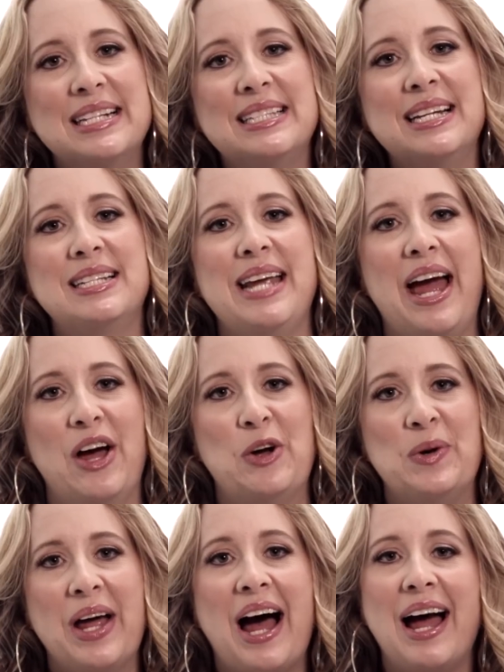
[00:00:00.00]
sit
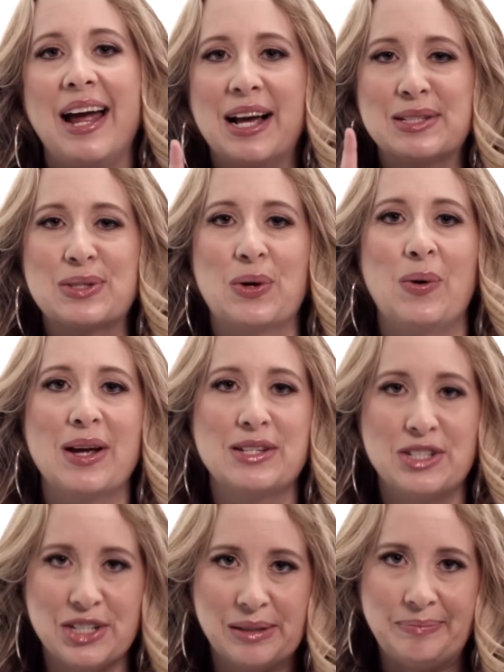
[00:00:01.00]
down, I ask the
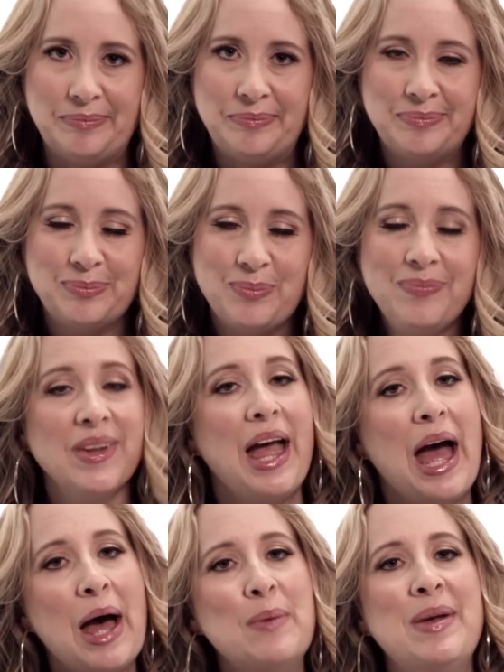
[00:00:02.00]
question,
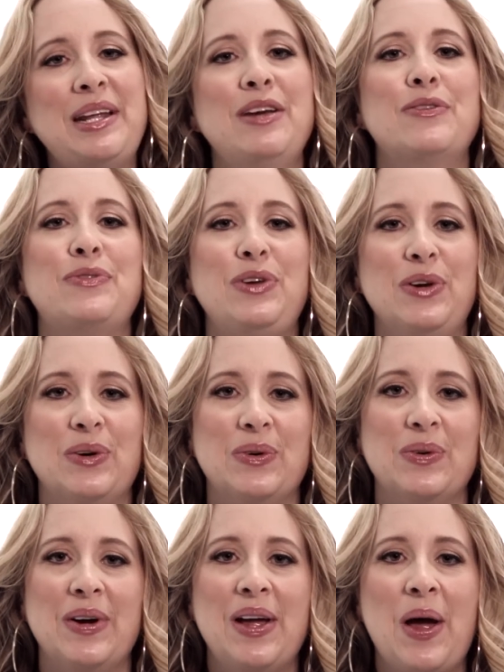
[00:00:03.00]
how many of
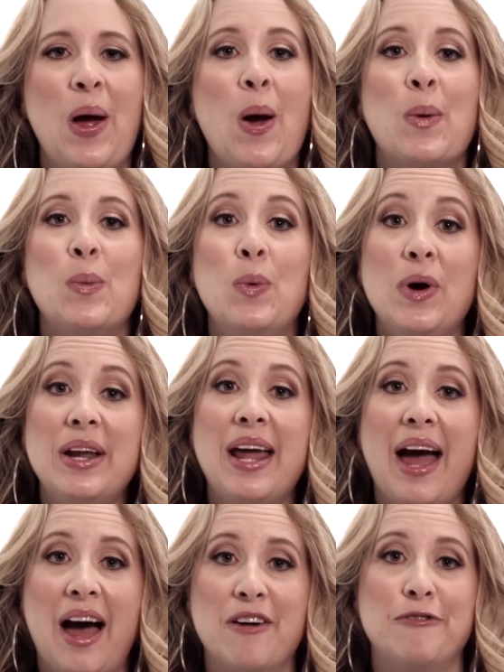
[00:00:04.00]
you would
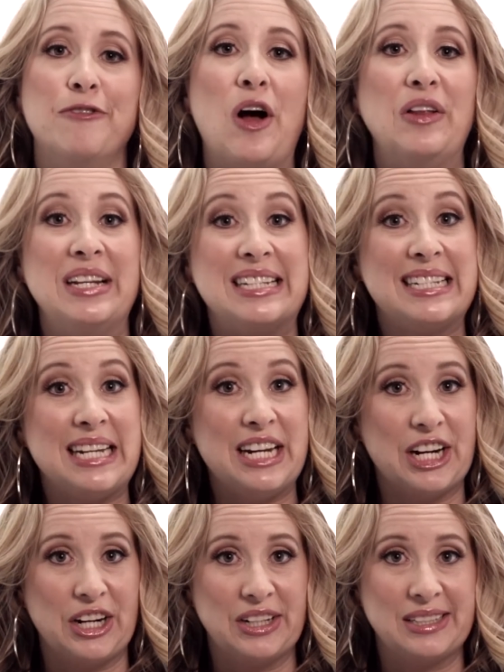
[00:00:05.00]
have
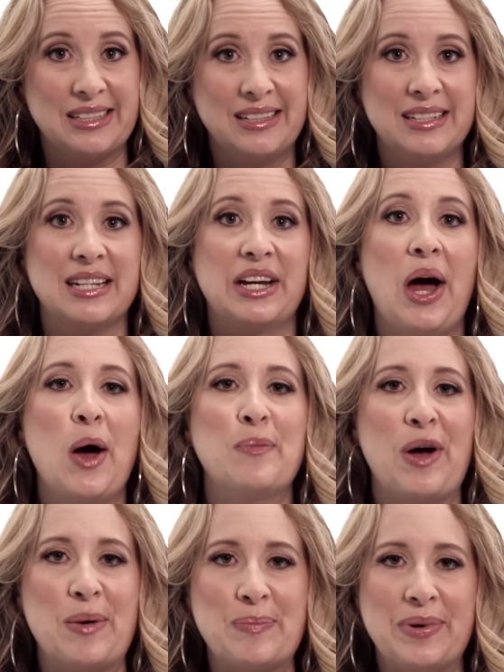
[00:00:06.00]
volunteered to
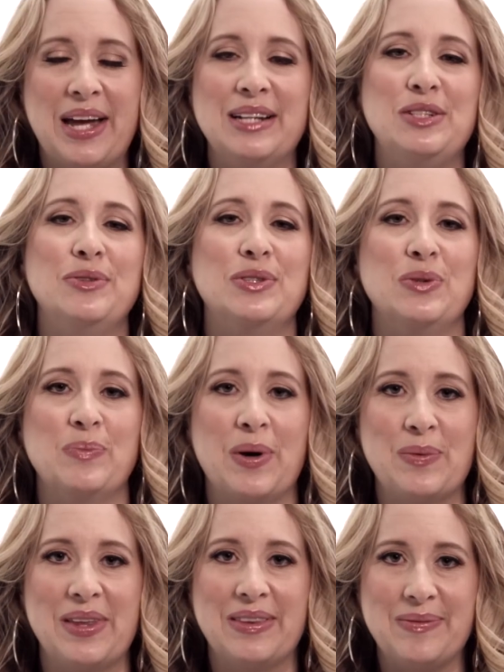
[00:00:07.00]
come up and do
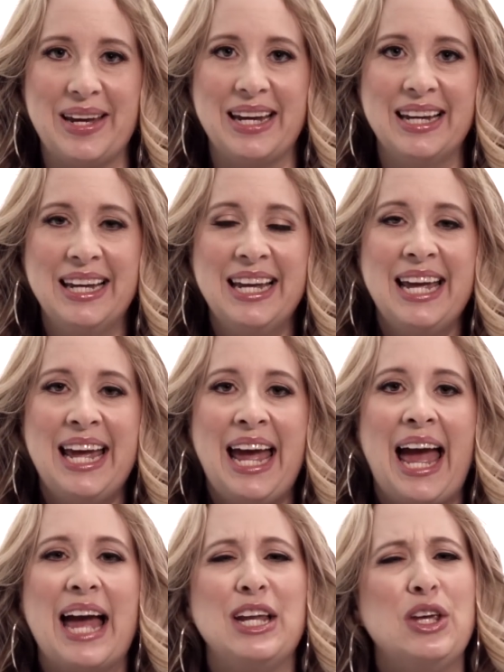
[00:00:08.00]
Zumba with me?
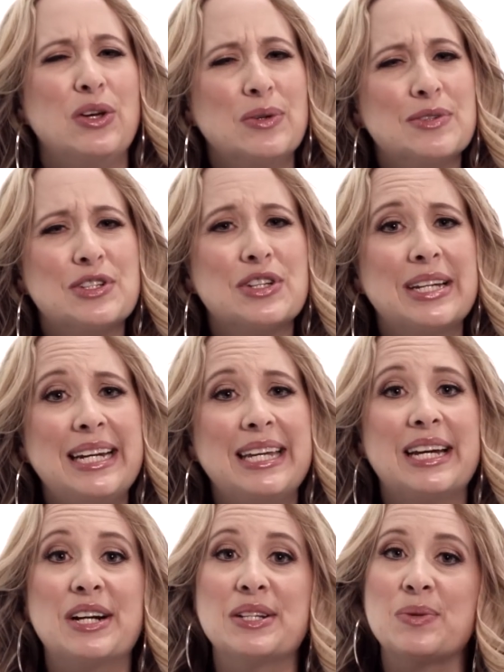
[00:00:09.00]
And
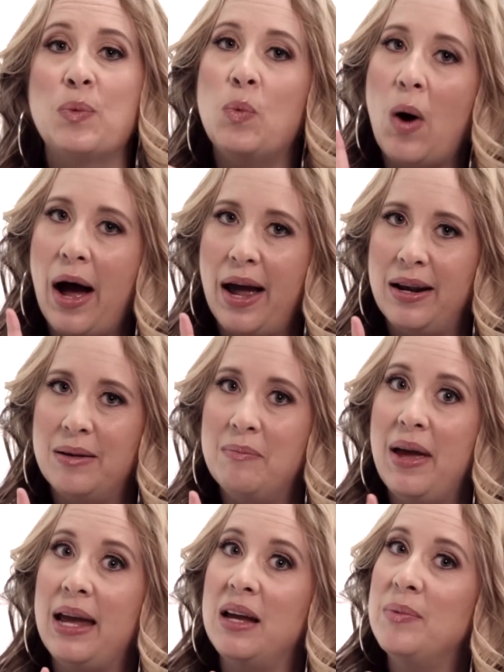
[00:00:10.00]
usually there's one,
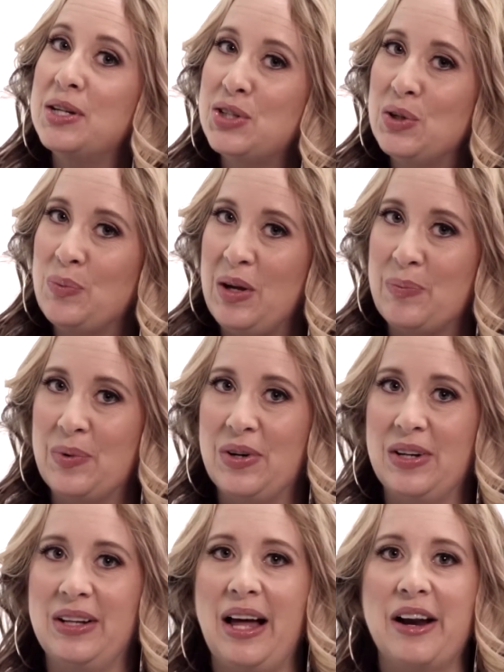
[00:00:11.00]
maybe two people
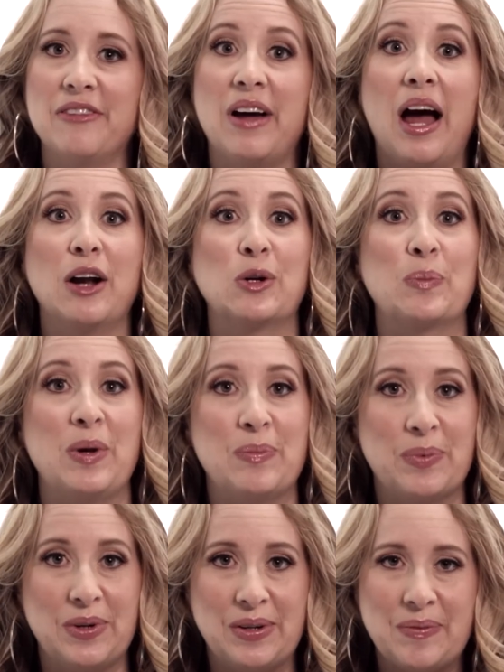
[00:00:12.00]
out of 100
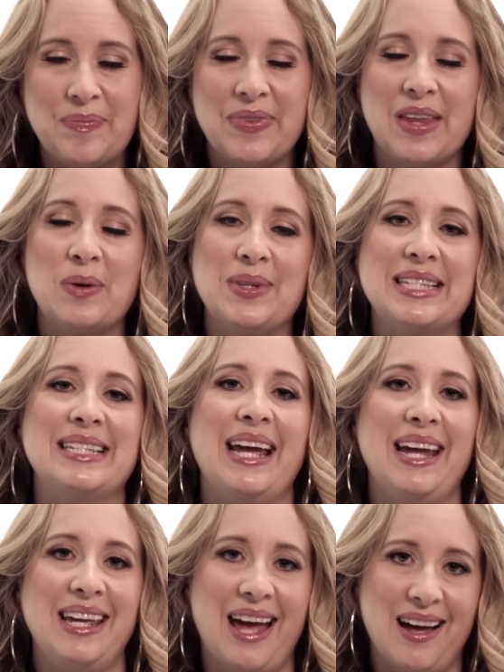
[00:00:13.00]
people that would
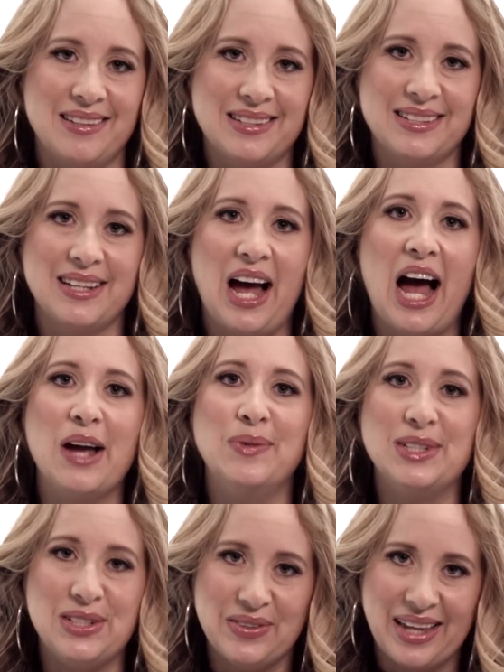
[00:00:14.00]
say, yes, I
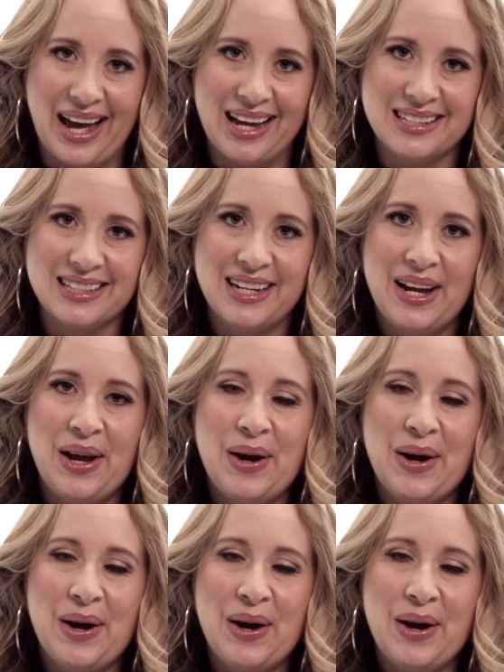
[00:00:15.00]
would do that.